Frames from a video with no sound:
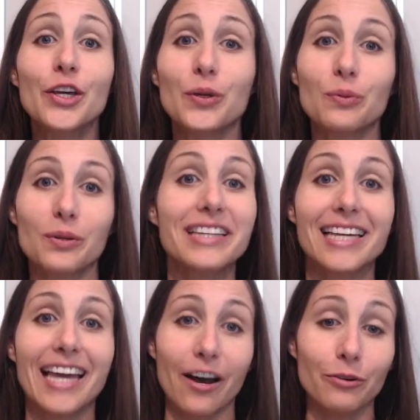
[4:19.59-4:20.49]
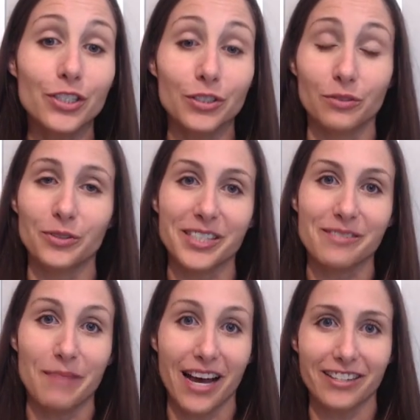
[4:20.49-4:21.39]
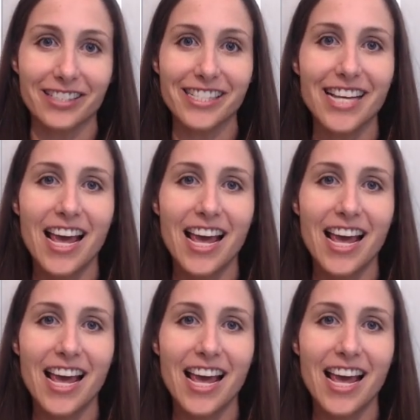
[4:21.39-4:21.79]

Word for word: You really count. Your voice matters.